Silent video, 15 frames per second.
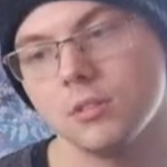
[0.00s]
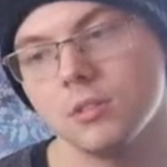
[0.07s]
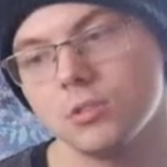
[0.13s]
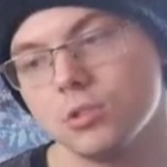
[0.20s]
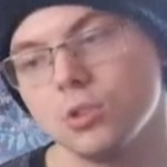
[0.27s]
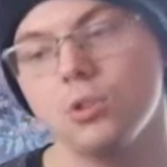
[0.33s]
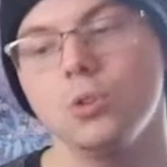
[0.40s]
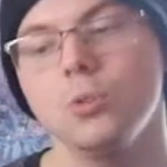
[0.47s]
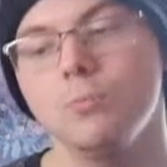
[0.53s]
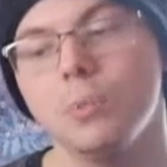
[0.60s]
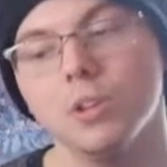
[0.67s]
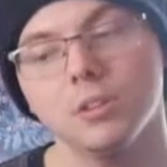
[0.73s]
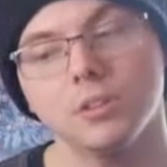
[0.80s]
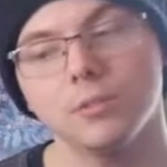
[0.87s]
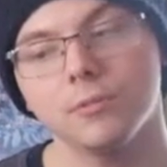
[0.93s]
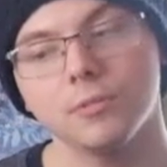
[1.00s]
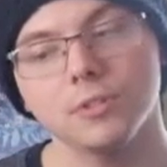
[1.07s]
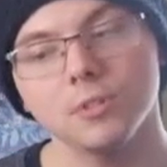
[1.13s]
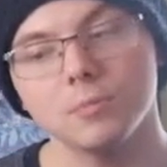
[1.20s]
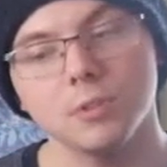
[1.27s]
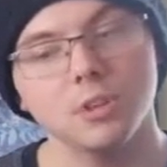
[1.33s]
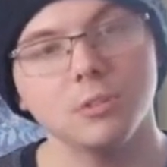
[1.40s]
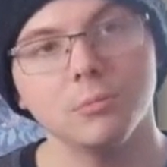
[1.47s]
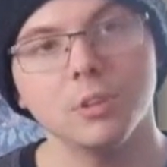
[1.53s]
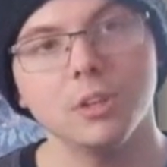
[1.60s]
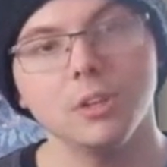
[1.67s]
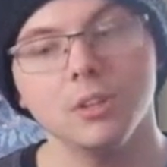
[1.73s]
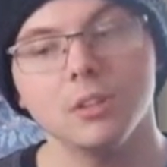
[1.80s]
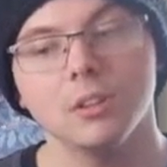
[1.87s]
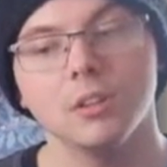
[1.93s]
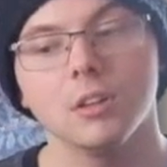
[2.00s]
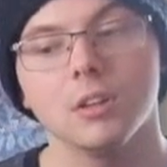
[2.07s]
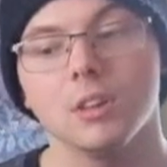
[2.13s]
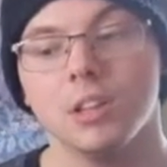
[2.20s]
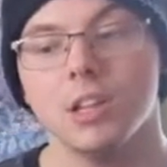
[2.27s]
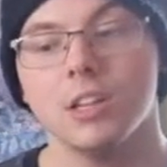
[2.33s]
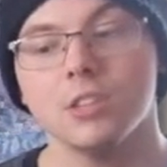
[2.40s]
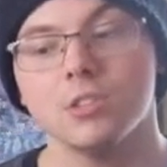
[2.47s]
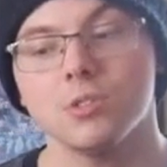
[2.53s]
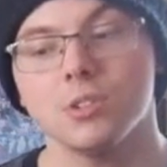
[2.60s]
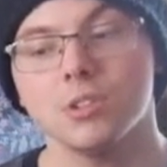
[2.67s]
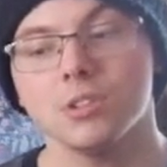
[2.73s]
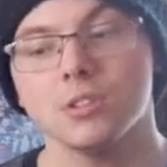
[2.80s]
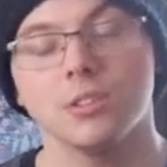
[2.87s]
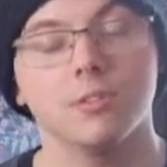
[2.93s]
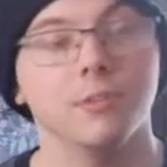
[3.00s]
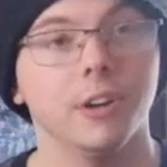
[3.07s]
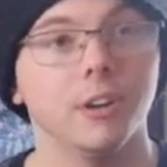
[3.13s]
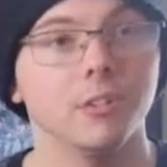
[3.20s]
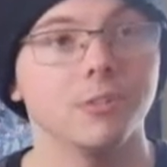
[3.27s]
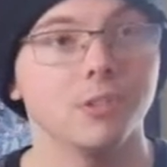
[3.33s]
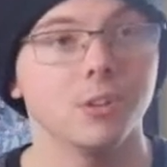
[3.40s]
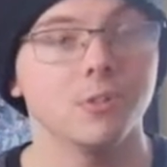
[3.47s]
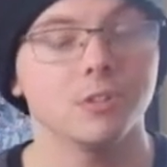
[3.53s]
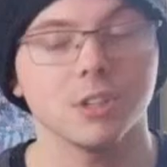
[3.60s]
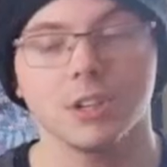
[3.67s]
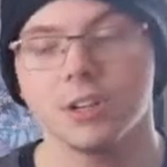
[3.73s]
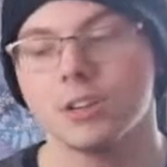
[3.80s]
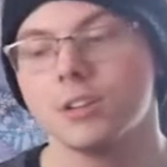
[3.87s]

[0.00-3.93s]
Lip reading: So who built the first pyramid? The answer is the pharaoh Zoser.